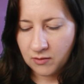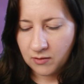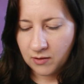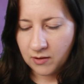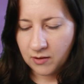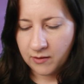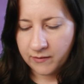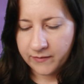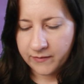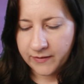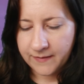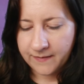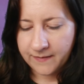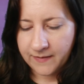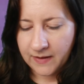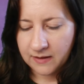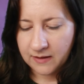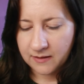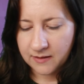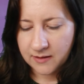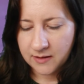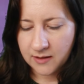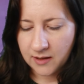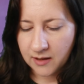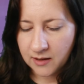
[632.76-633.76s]
of the
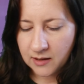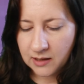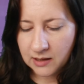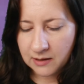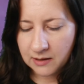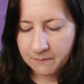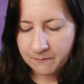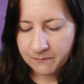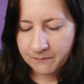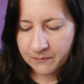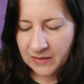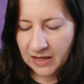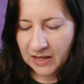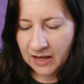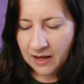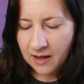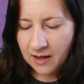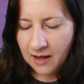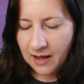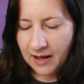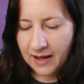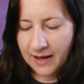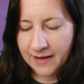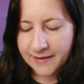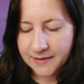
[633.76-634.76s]
felting,
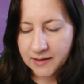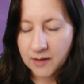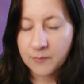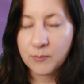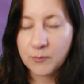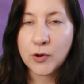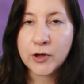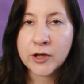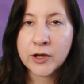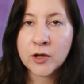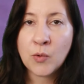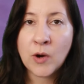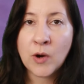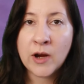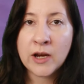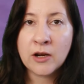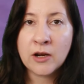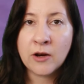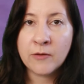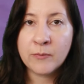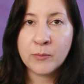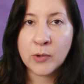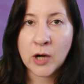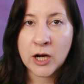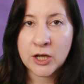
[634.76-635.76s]
and I'm putting quite a
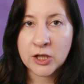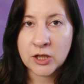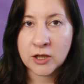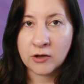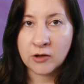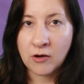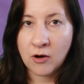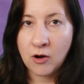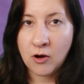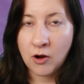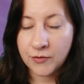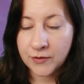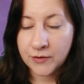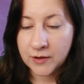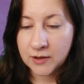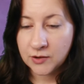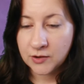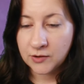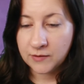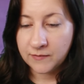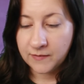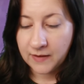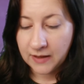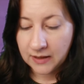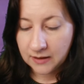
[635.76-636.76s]
lot of pressure on the
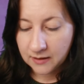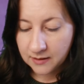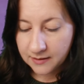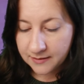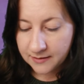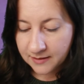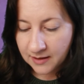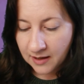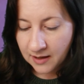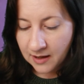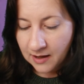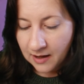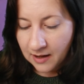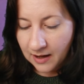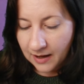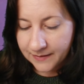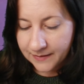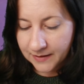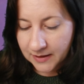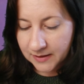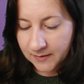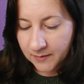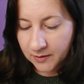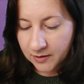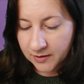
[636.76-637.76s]
two fingers, and
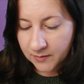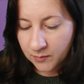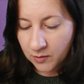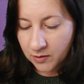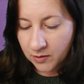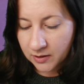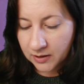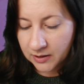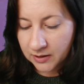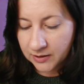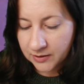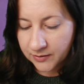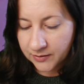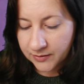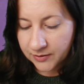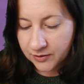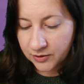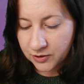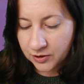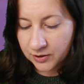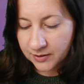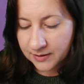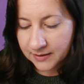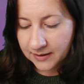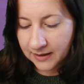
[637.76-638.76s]
that's because what I'm going to do is
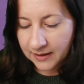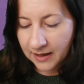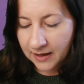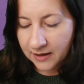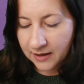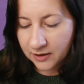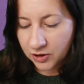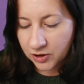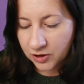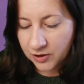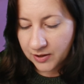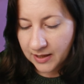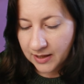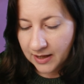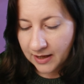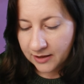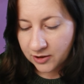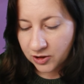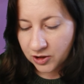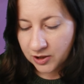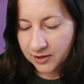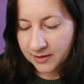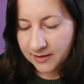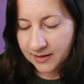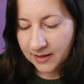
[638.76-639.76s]
just catch the
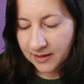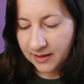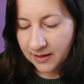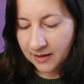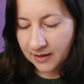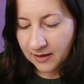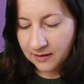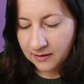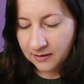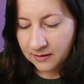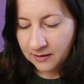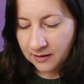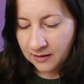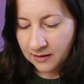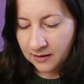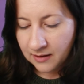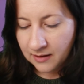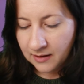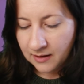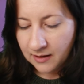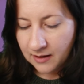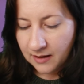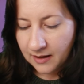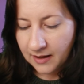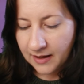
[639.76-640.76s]
edges here,
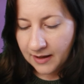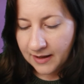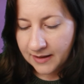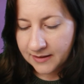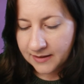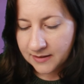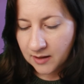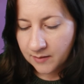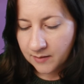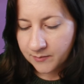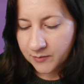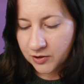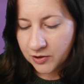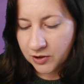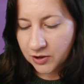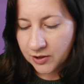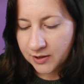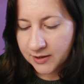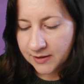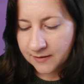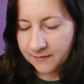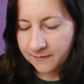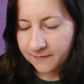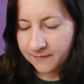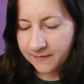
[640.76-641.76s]
and I'm
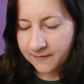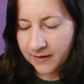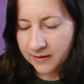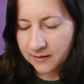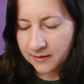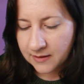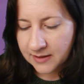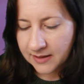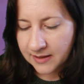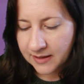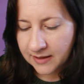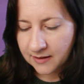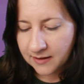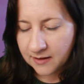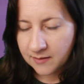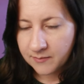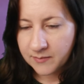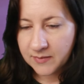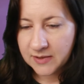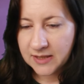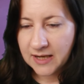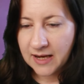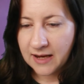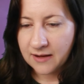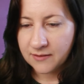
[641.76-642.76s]
just felting them
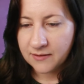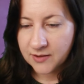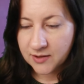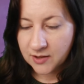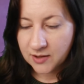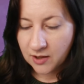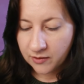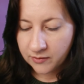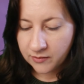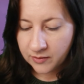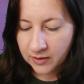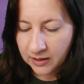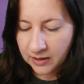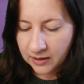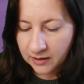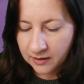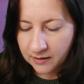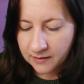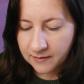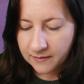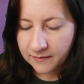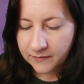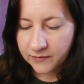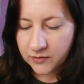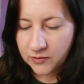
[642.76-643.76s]
down. So
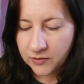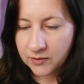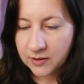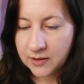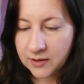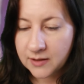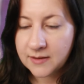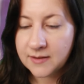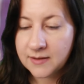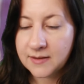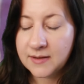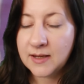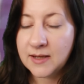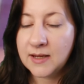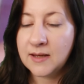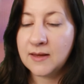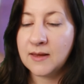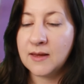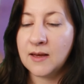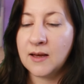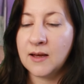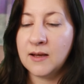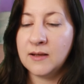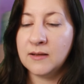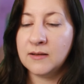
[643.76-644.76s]
if you can see
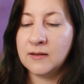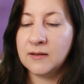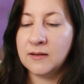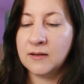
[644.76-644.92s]
that,